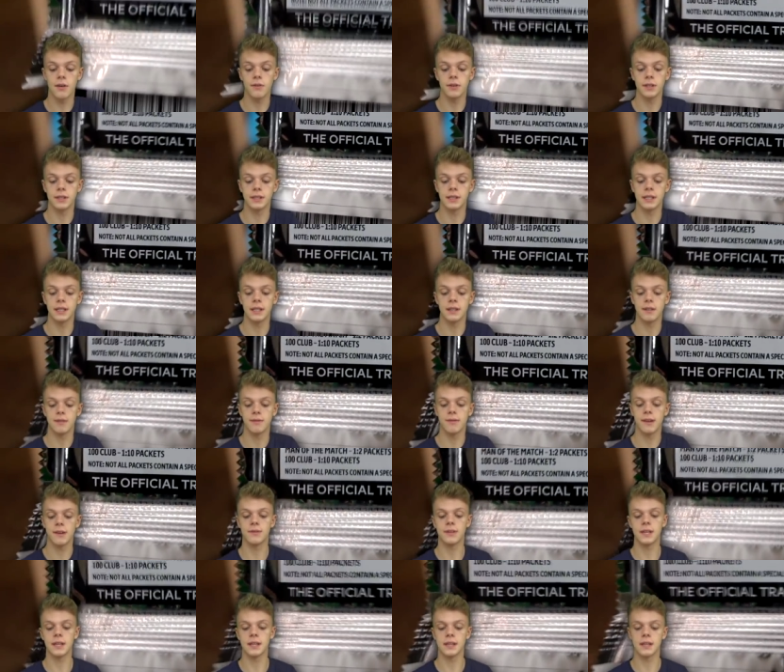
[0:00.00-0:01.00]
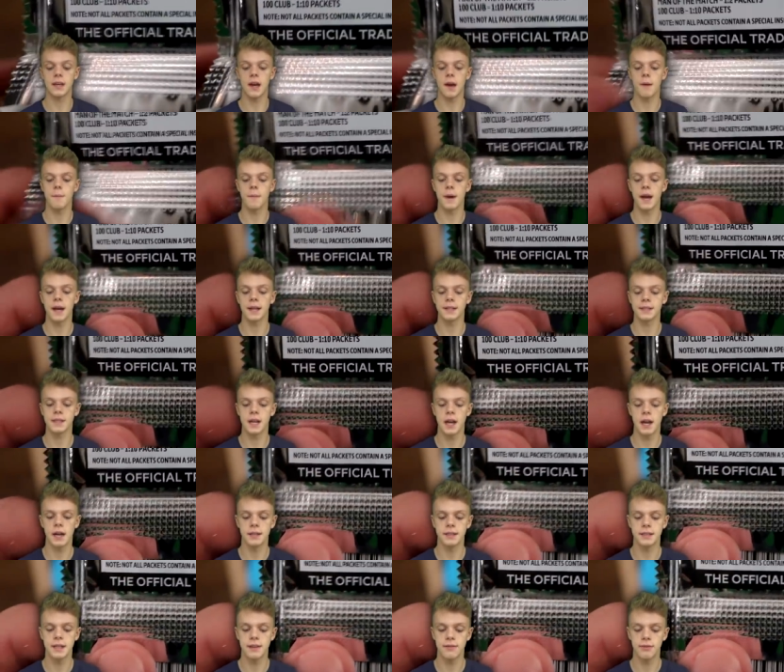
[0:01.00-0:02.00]
Obviously, the 15 card packs
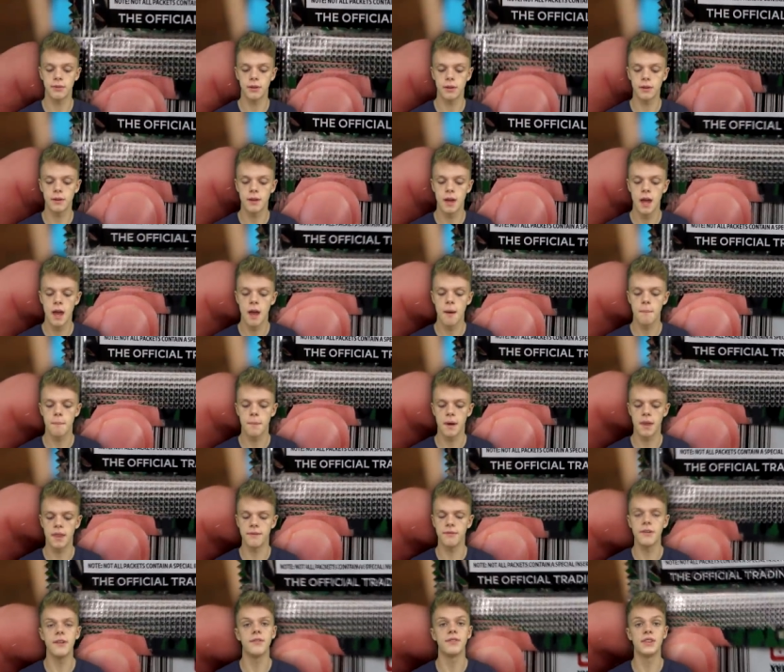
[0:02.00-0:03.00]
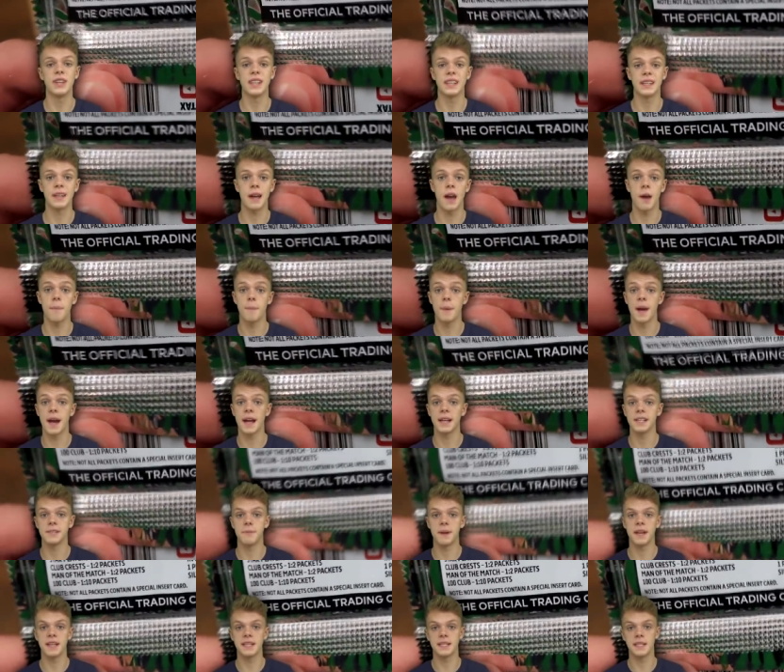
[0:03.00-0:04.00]
are different, but the 15 card packs,
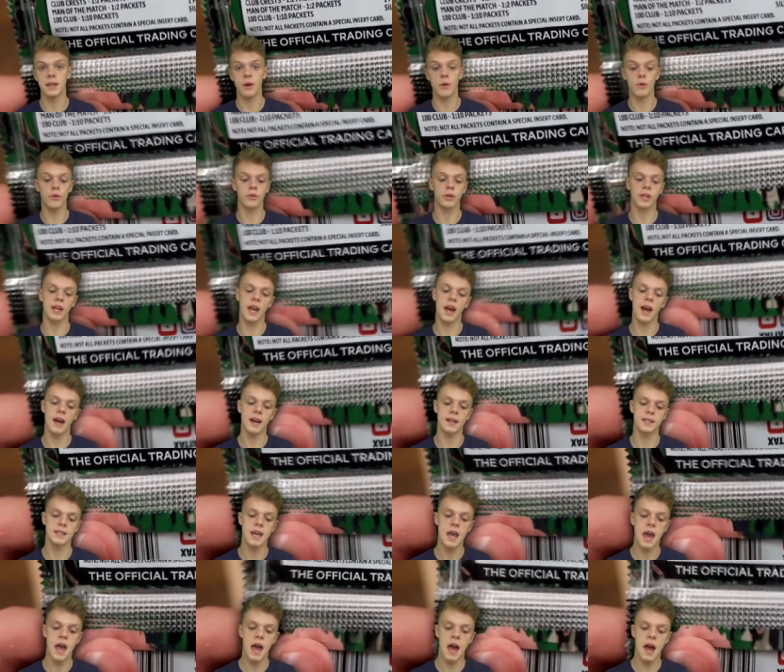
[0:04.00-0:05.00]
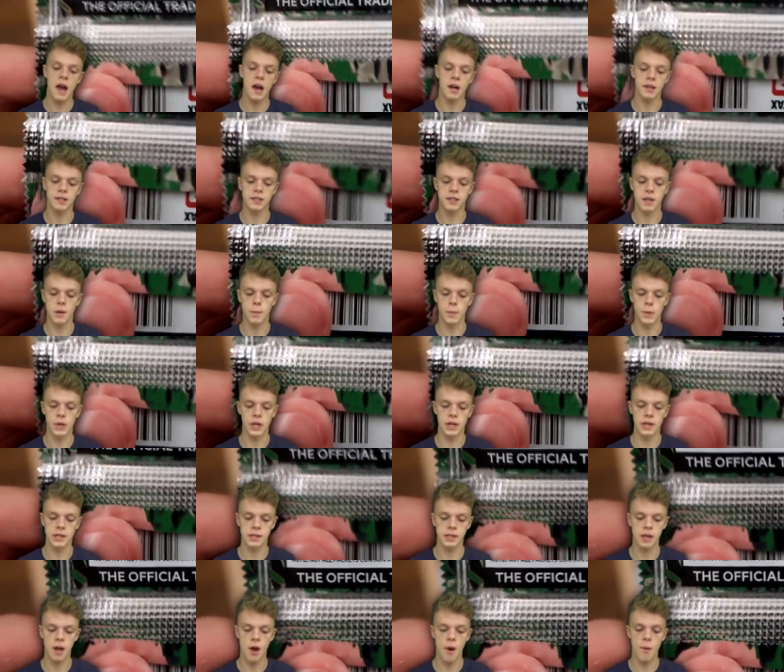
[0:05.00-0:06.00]
basically all the cards are double
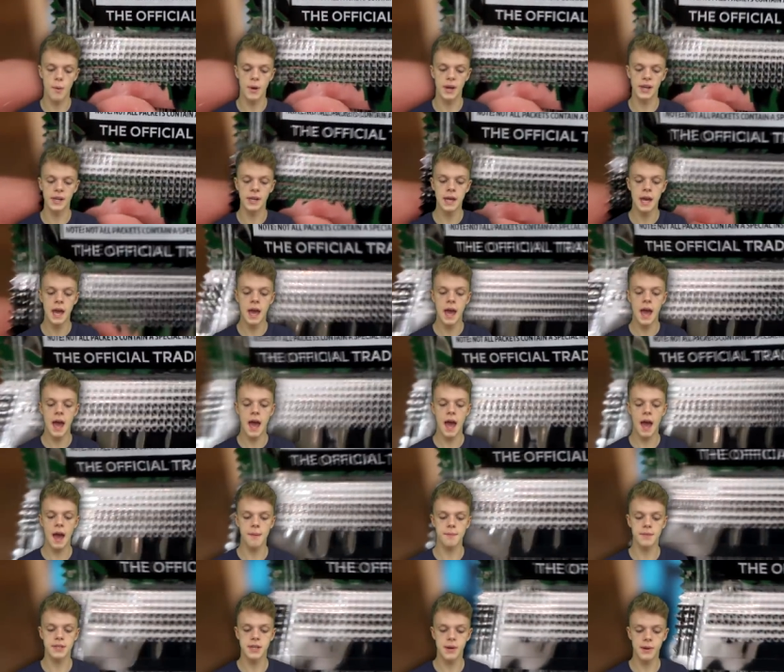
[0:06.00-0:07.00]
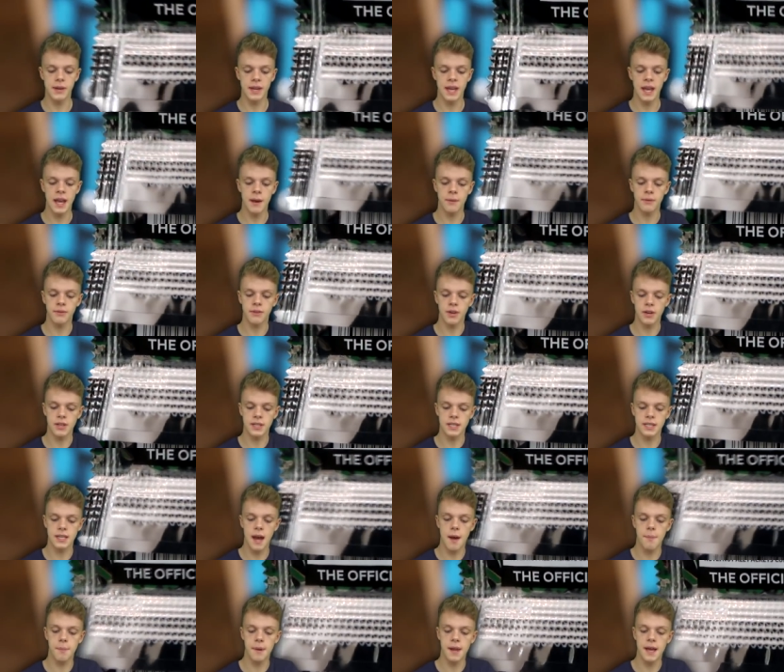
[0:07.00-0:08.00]
as common. Um, so in here, we've got
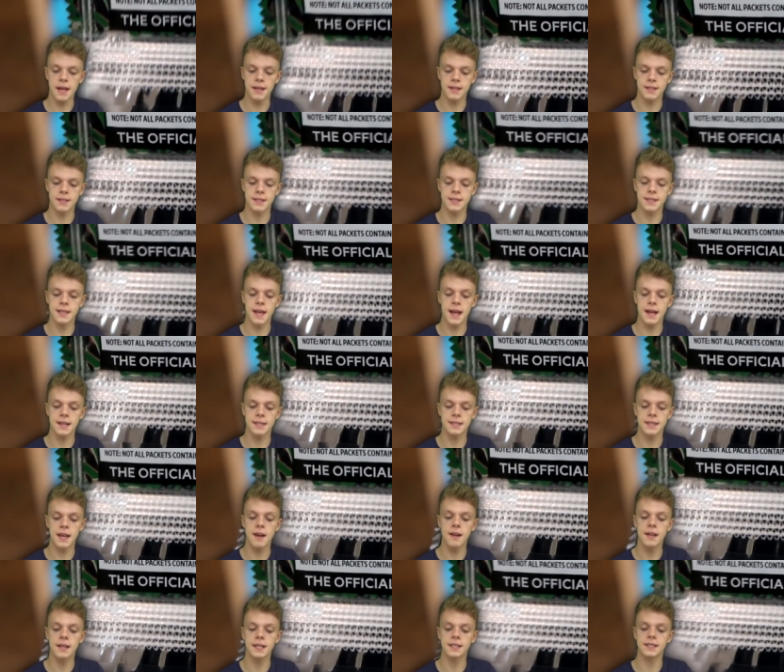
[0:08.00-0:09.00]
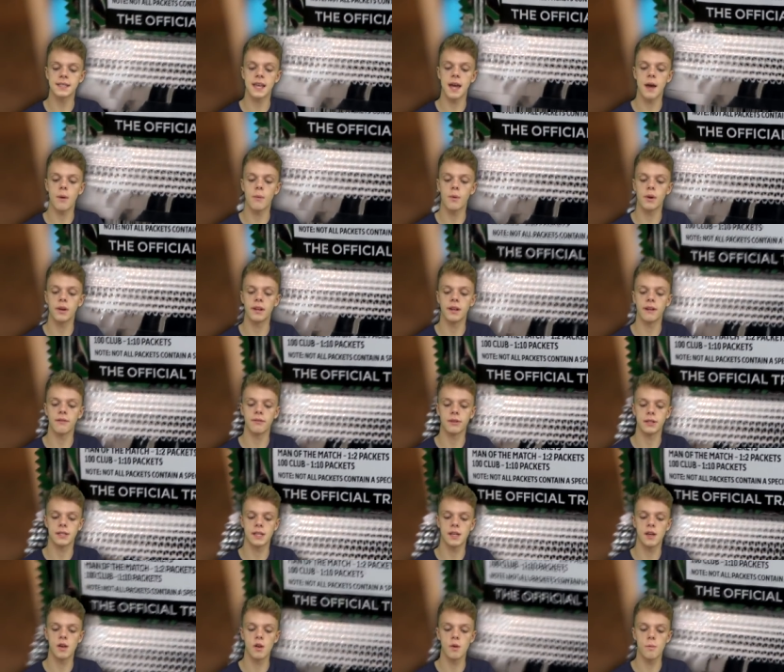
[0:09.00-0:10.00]
star players and star signings. They are one in every
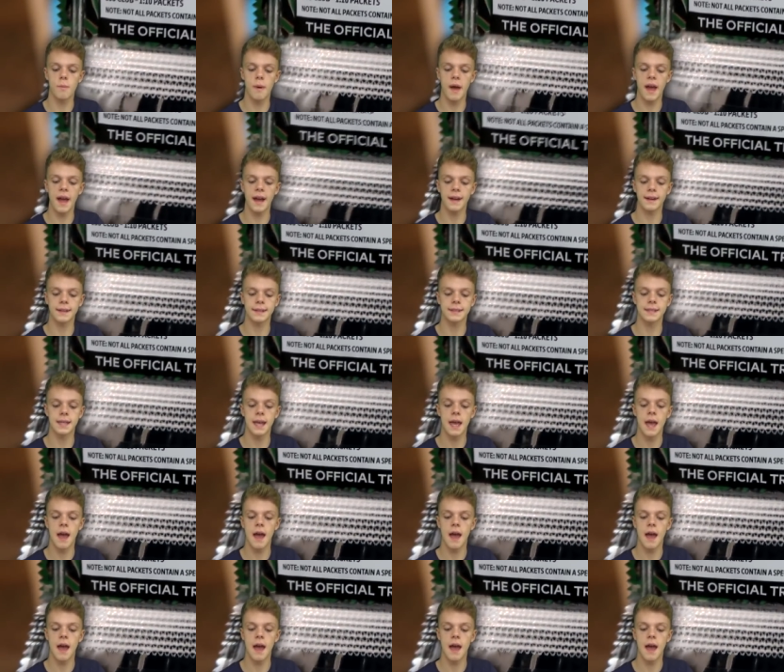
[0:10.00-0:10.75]
two packs.